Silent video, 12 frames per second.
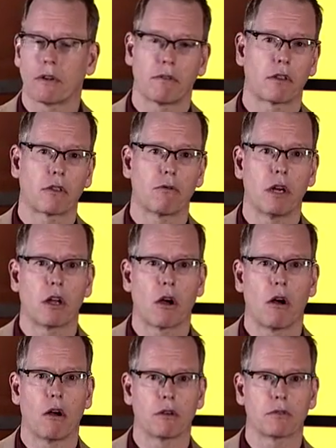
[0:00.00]
of the 3
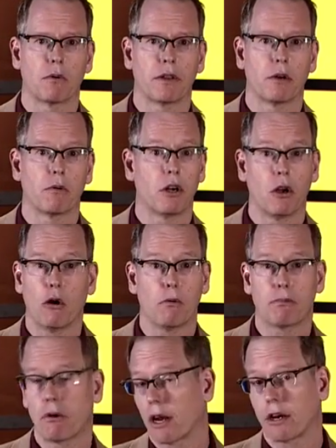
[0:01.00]
calls when there were no
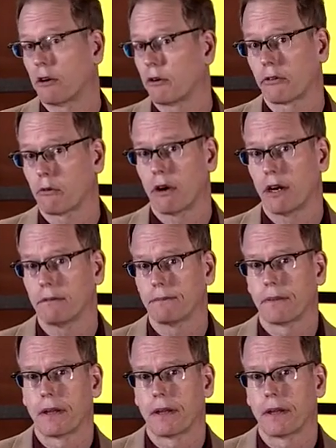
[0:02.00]
predators around.